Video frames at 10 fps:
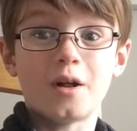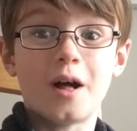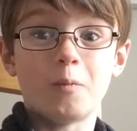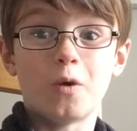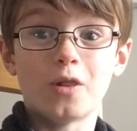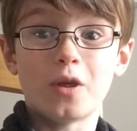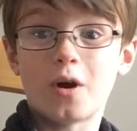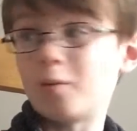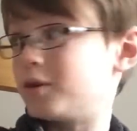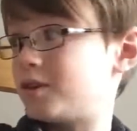And one that
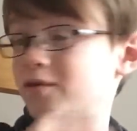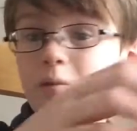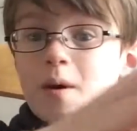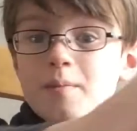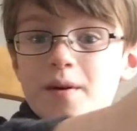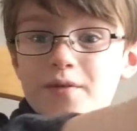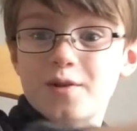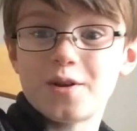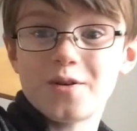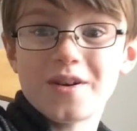I wanted for my
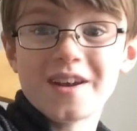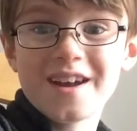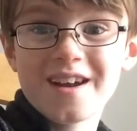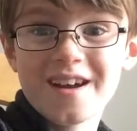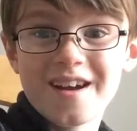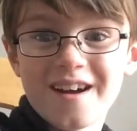birthday. You ready?